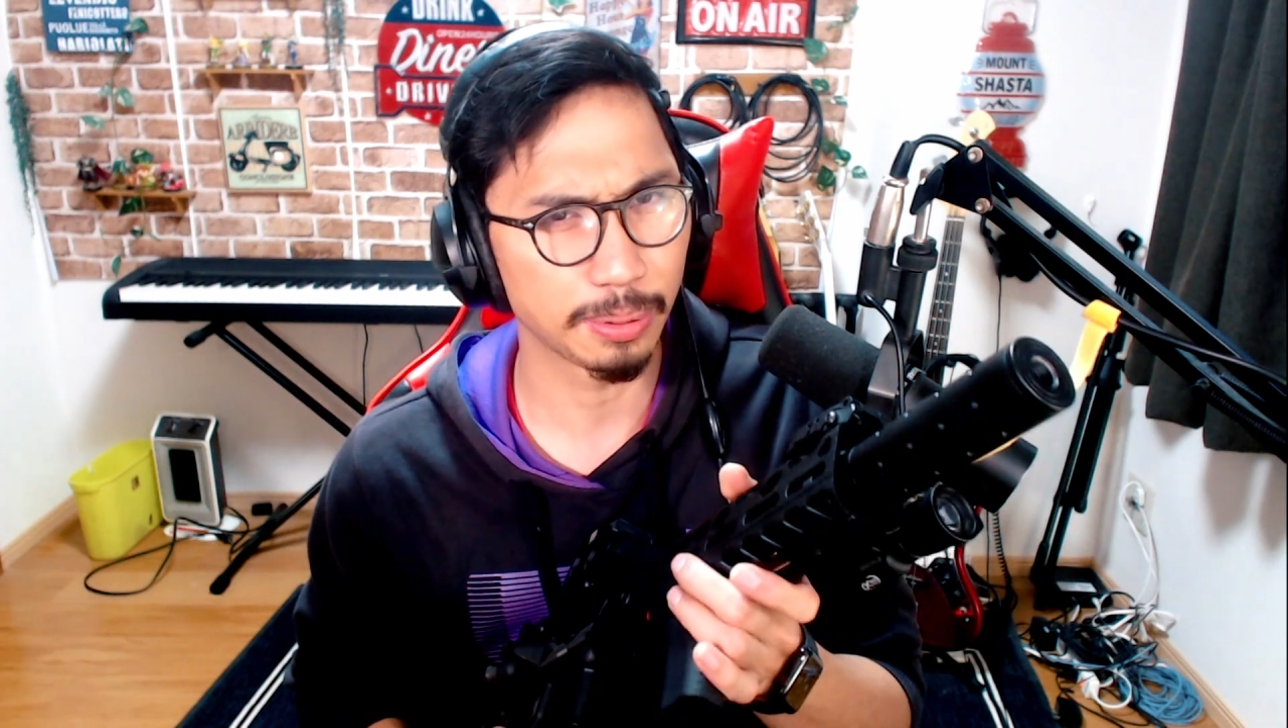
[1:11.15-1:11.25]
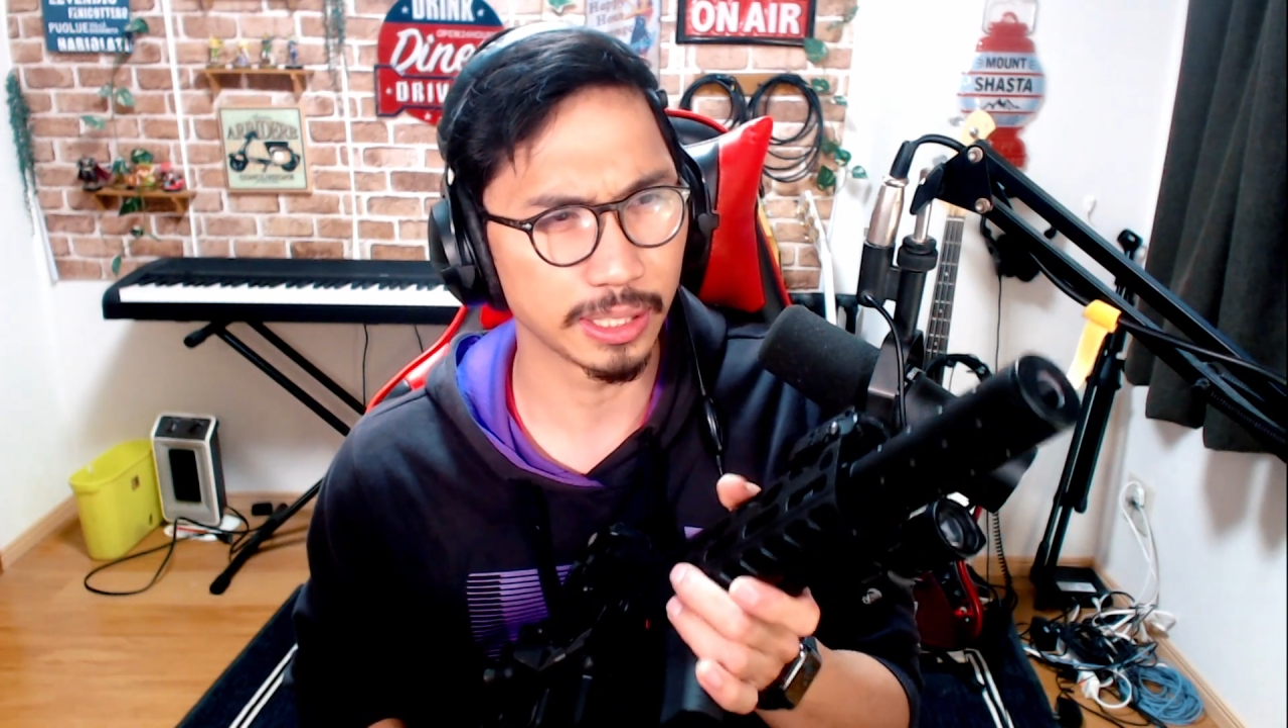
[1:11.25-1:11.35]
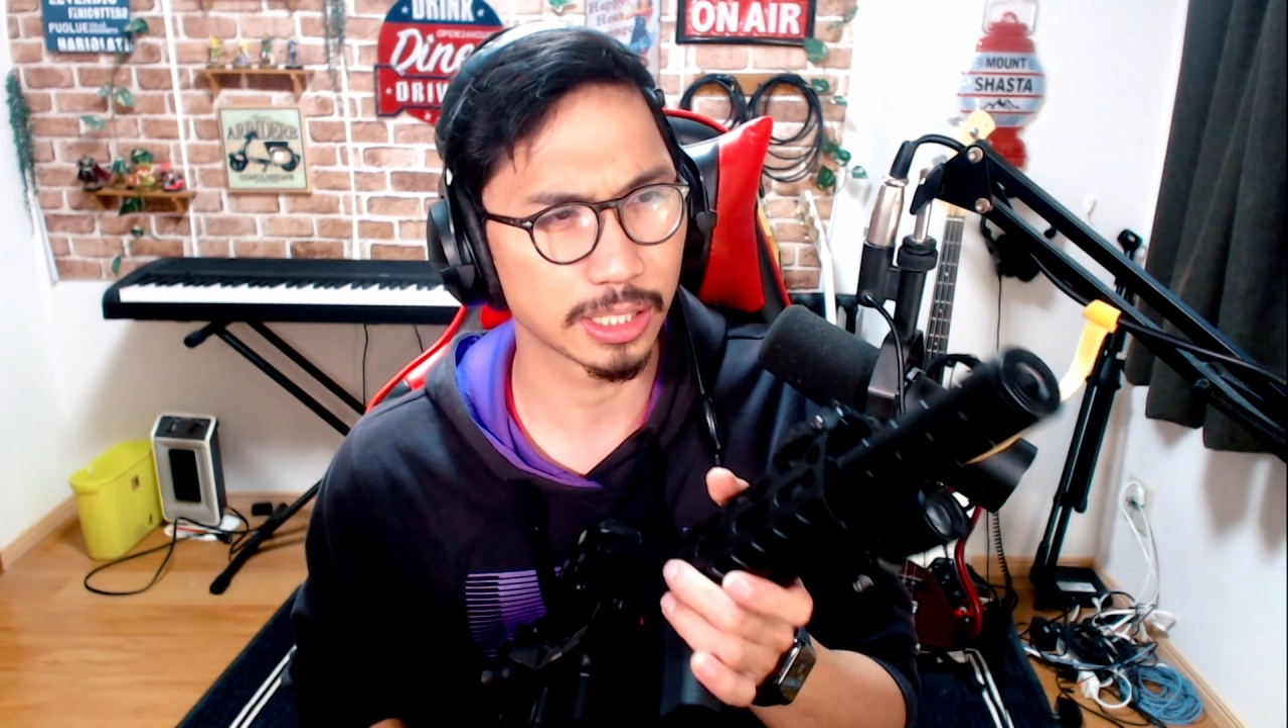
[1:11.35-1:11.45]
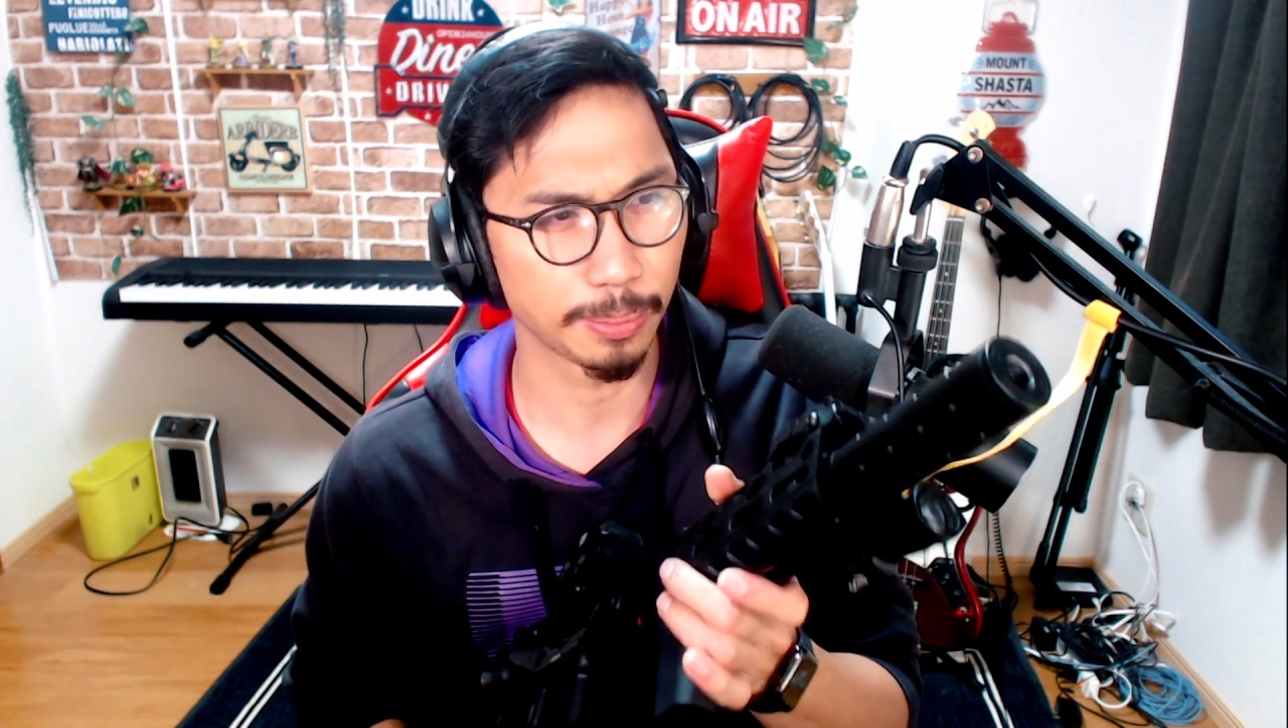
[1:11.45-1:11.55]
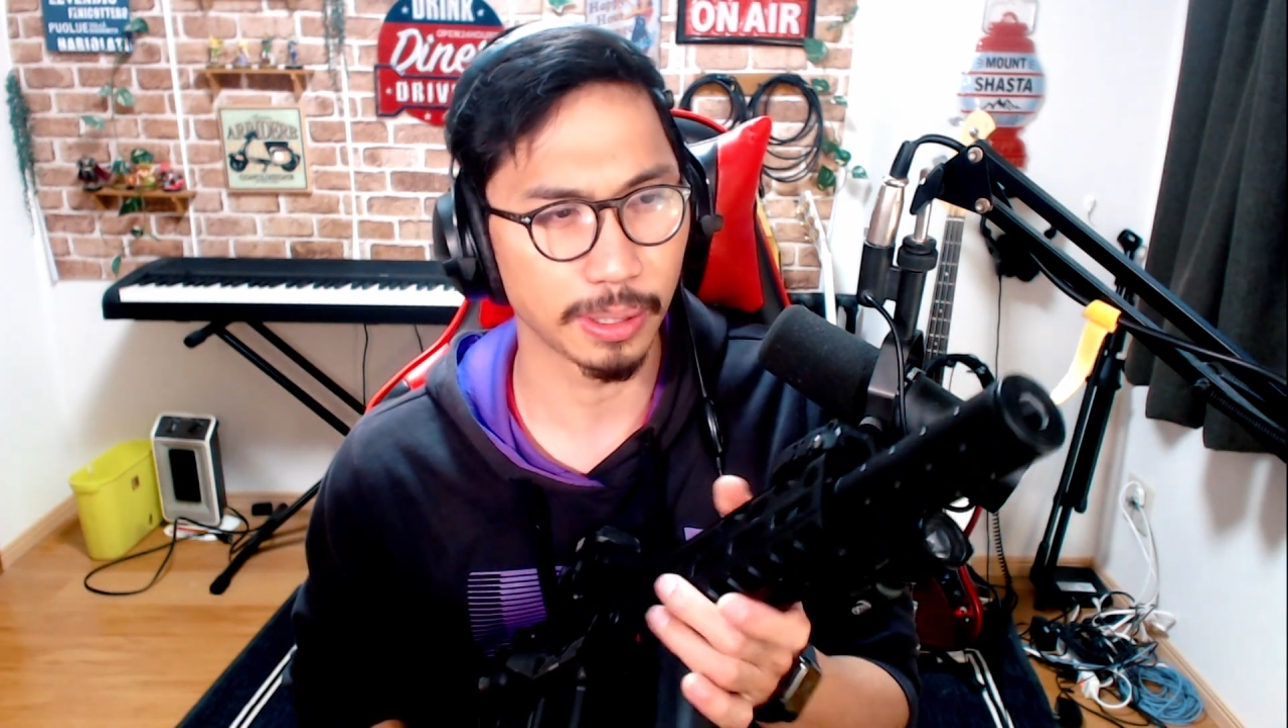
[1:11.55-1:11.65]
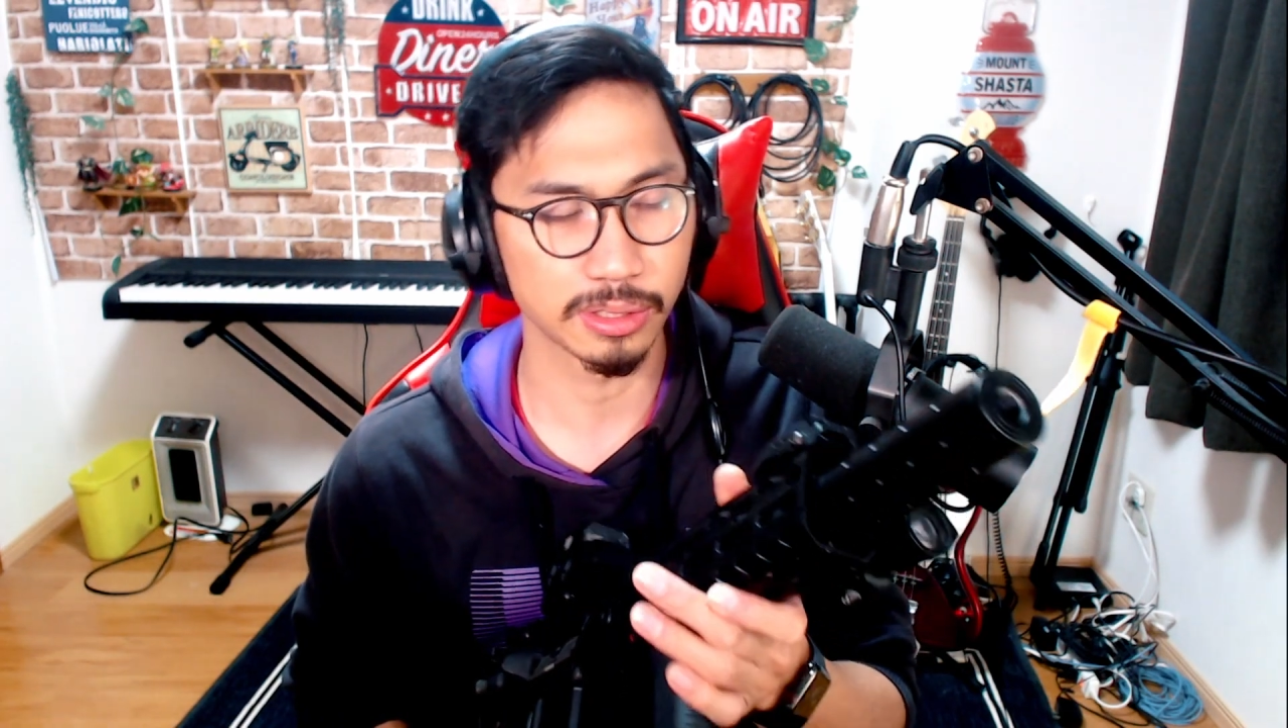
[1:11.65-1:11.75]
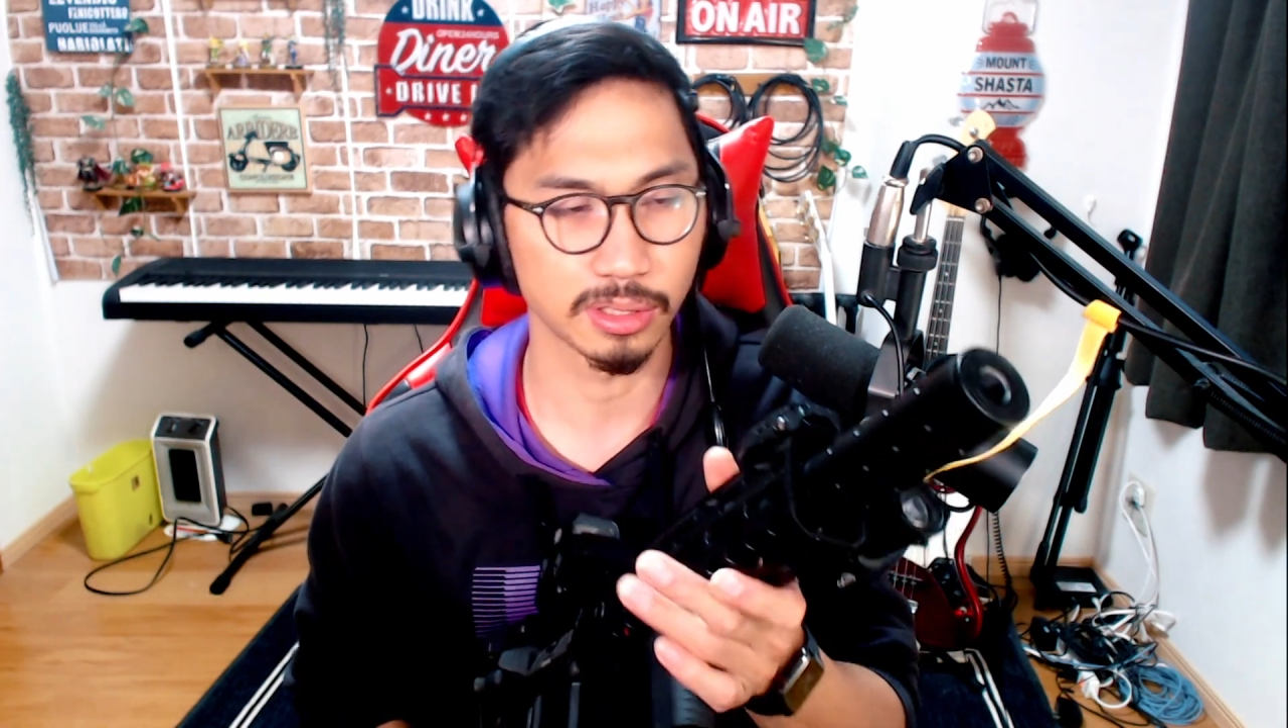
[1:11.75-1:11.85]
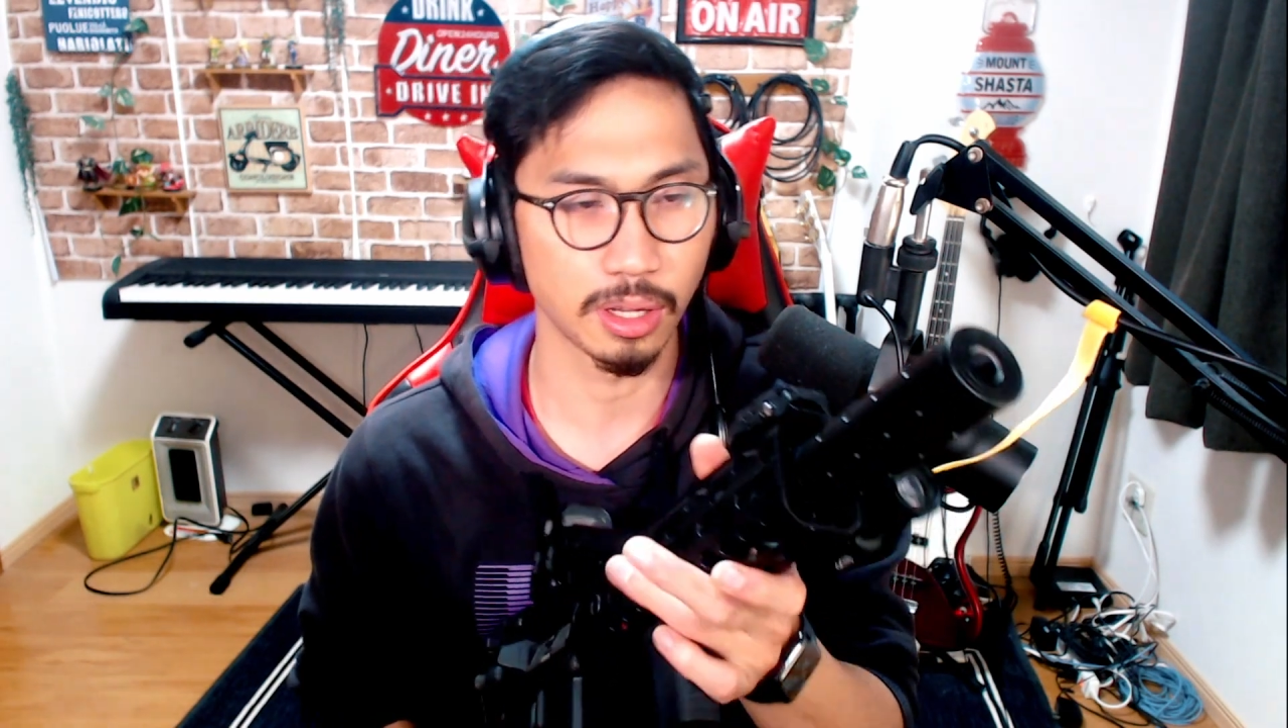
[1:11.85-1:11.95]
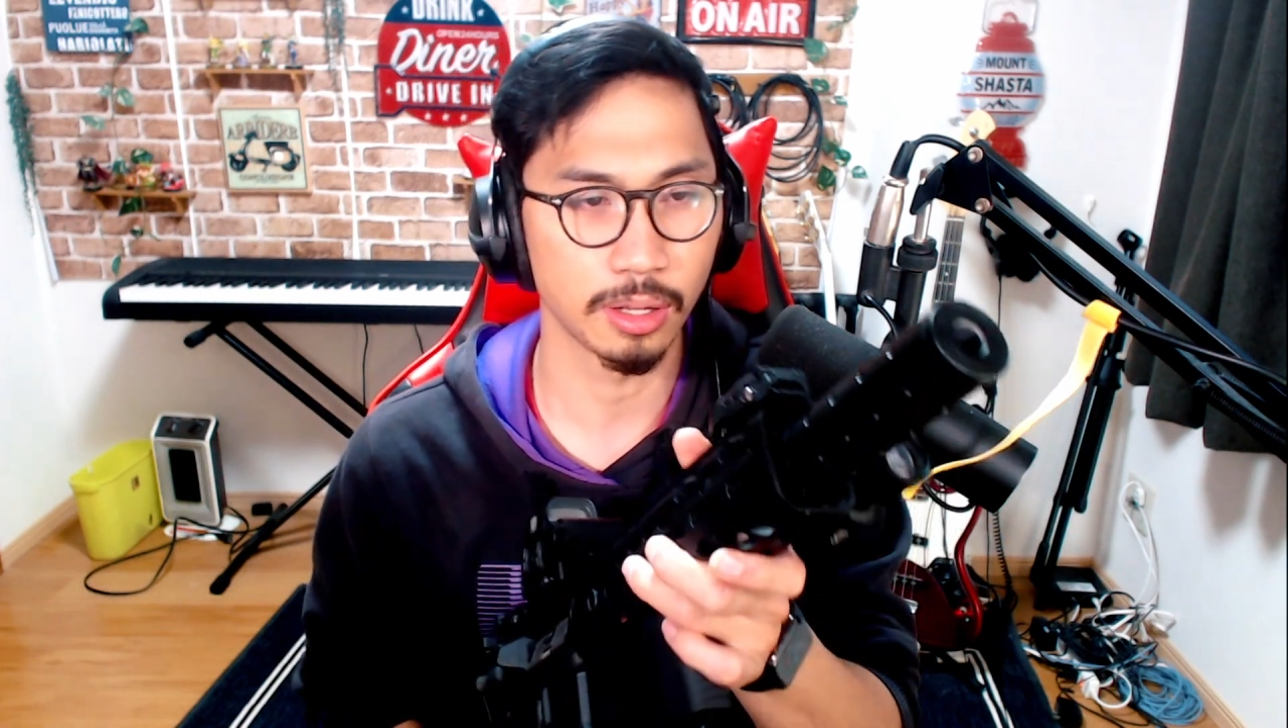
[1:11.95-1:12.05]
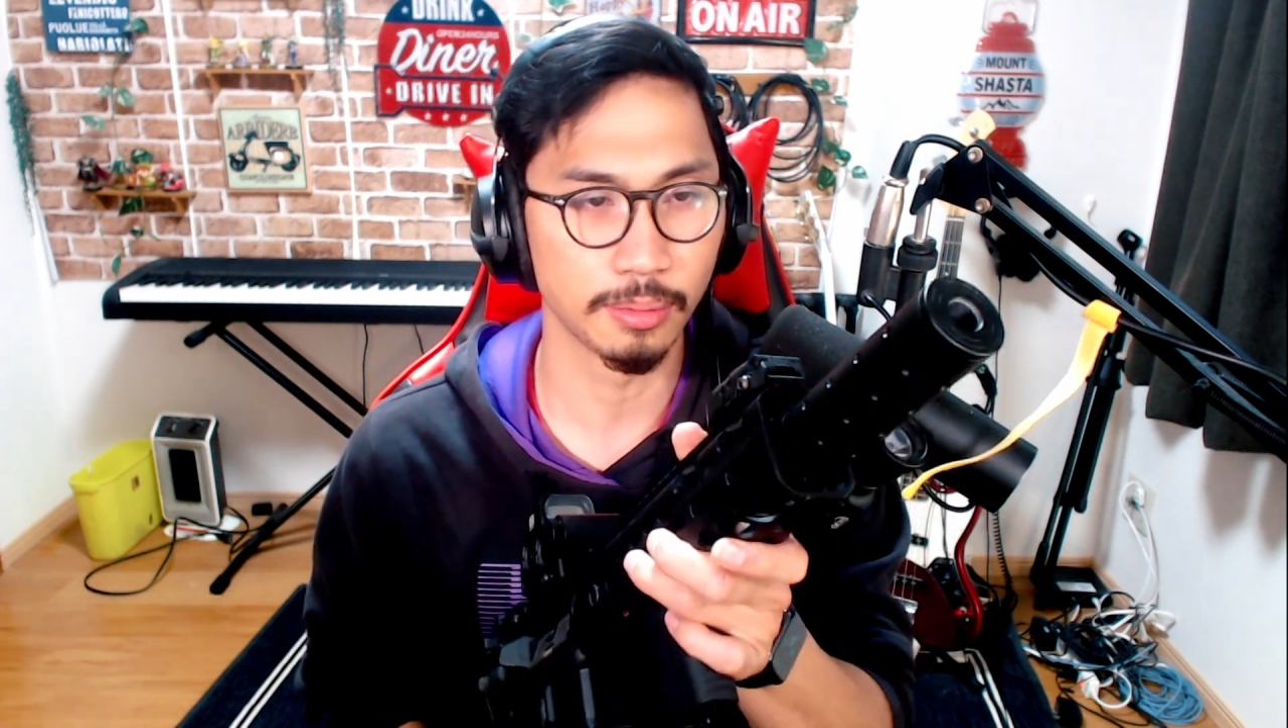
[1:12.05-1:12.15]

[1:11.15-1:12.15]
putting suppressors on